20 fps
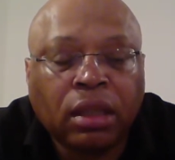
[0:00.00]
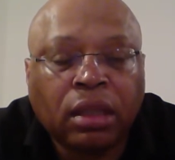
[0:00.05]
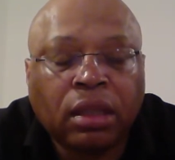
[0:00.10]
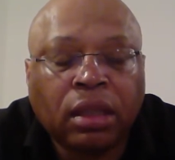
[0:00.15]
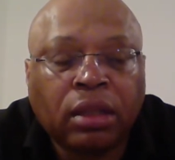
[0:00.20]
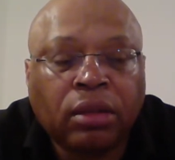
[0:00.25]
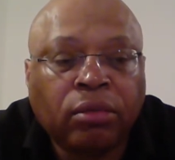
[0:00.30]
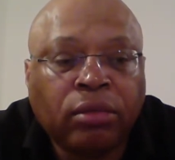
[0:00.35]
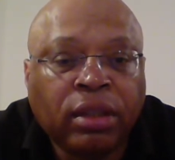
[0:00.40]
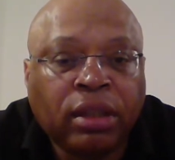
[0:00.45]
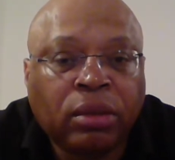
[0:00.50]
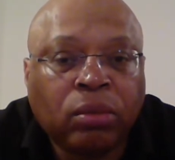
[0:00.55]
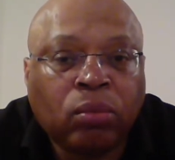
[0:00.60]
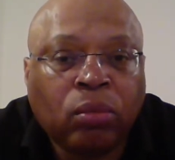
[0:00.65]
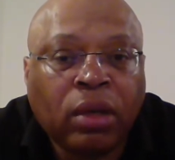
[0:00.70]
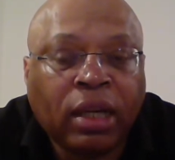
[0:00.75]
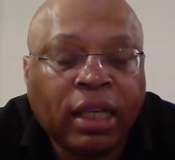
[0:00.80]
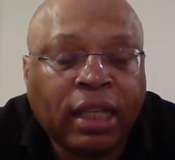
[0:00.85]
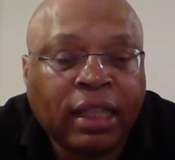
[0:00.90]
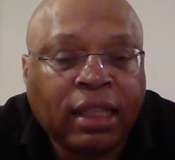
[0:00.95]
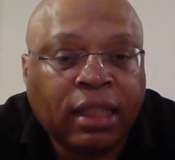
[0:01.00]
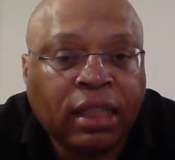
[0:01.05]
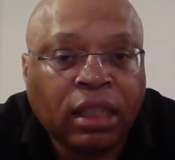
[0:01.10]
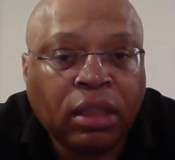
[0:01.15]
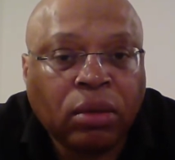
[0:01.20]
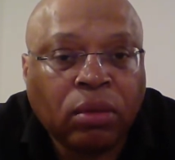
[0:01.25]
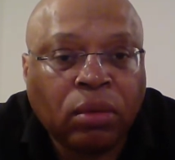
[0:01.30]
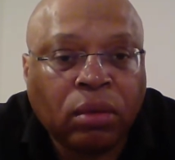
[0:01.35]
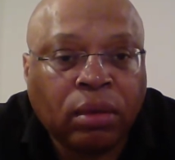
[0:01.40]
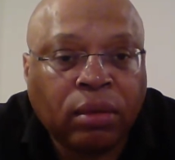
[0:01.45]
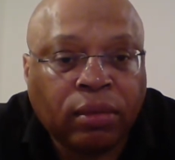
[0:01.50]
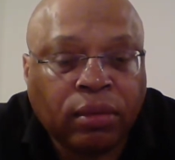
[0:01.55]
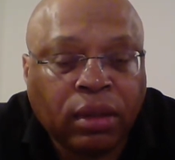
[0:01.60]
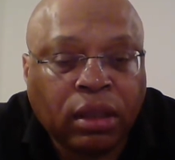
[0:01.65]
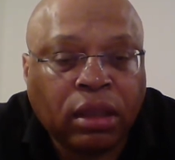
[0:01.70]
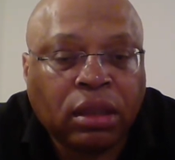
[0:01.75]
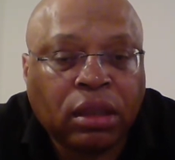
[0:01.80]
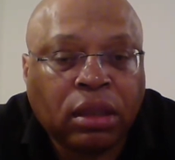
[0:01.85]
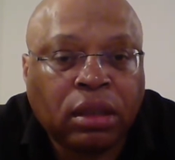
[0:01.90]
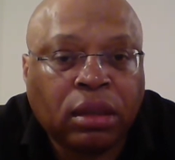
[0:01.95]
Now, the reason why he did all of
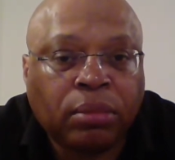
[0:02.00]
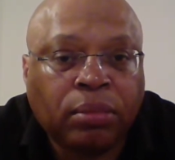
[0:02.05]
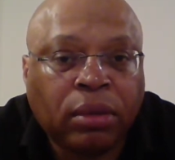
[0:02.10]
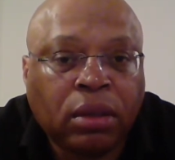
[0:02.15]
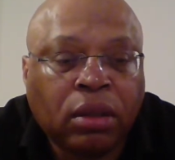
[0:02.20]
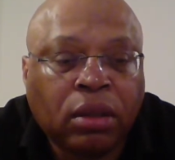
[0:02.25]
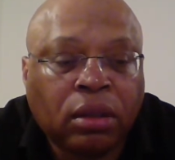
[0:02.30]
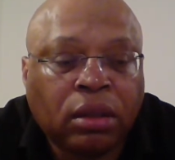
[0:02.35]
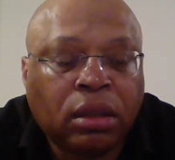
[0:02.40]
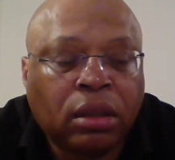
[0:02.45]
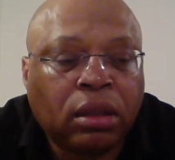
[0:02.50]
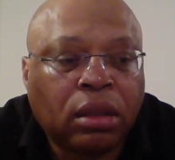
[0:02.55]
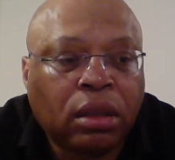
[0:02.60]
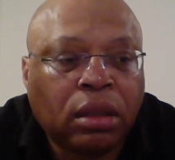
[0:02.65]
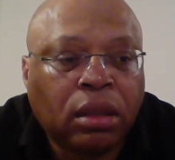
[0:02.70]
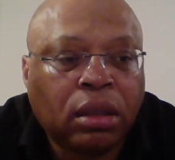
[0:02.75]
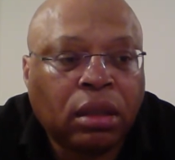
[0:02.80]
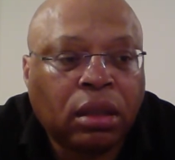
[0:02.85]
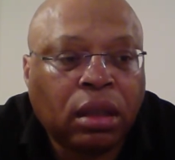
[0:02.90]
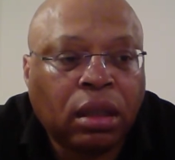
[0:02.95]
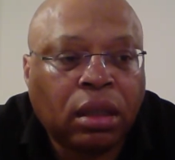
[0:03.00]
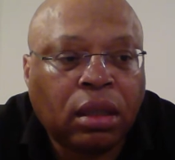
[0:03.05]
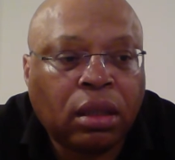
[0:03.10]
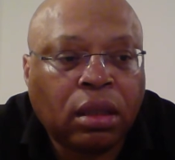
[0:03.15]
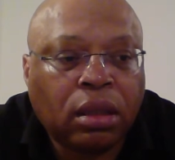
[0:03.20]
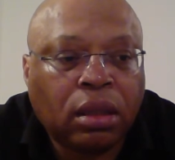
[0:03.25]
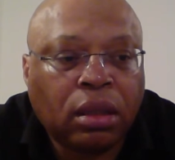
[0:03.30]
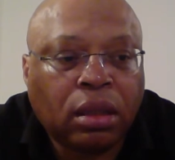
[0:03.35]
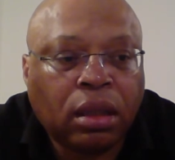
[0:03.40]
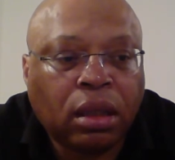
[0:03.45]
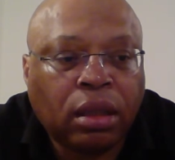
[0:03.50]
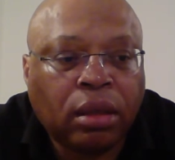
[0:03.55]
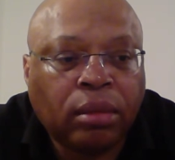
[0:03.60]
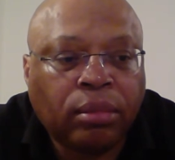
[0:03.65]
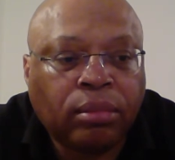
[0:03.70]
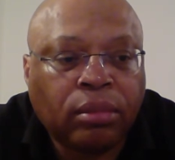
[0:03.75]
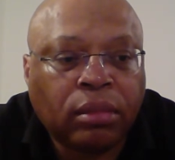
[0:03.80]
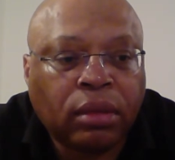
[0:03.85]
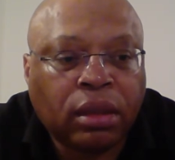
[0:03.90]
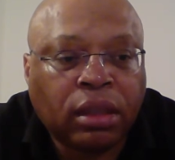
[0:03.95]
this is because the
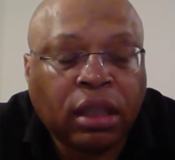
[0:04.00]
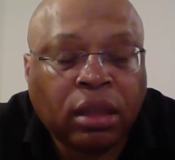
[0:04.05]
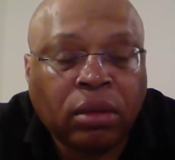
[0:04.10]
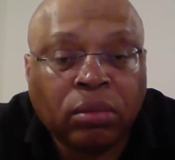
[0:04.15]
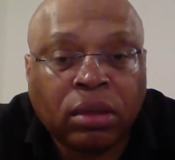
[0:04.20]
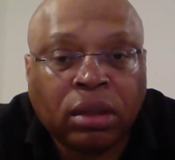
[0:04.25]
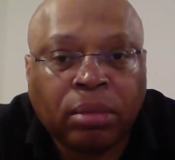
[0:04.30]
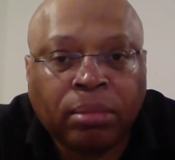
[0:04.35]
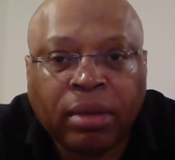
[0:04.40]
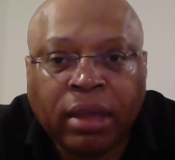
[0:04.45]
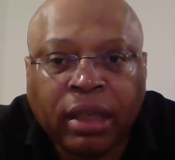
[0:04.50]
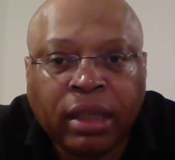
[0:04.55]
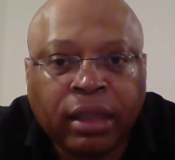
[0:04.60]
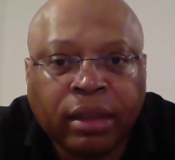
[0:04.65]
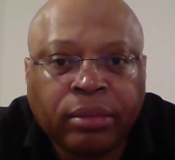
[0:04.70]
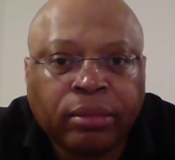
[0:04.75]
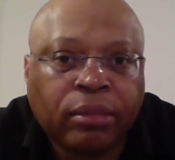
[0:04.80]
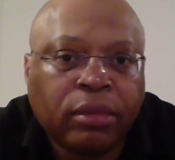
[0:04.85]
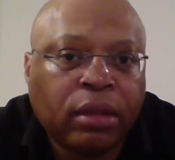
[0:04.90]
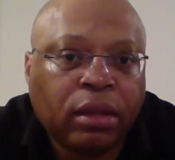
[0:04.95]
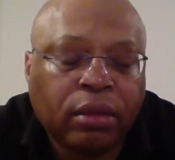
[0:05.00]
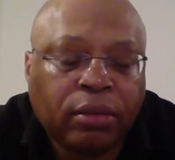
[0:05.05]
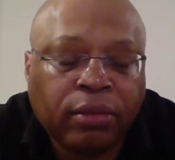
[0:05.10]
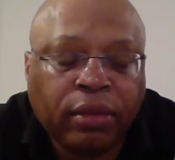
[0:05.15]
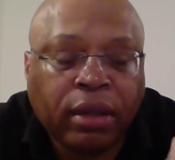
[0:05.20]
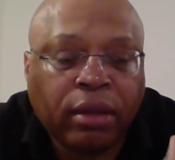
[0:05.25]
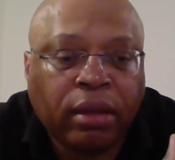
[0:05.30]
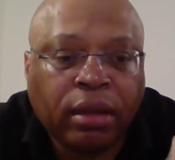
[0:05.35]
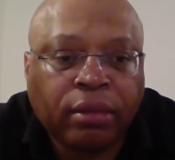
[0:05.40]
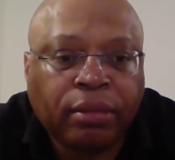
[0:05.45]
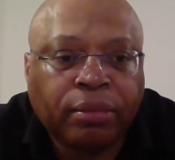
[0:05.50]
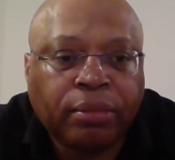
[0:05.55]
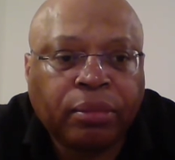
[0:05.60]
tenant was complaining, fair enough,